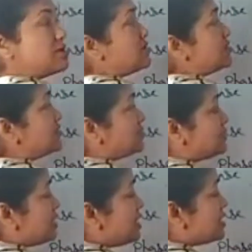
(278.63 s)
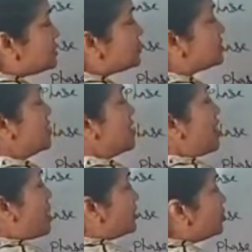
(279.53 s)
the cells
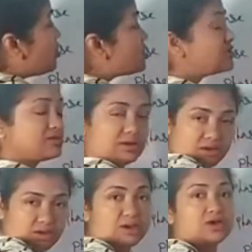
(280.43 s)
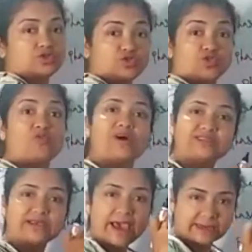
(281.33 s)
are not so
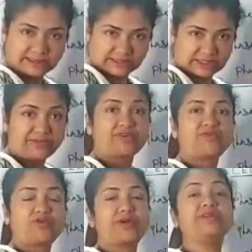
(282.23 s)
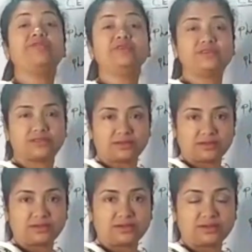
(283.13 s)
much active for division,
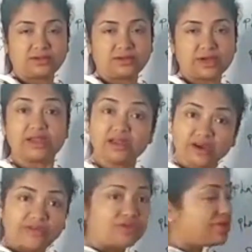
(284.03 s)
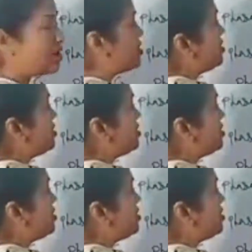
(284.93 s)
and therefore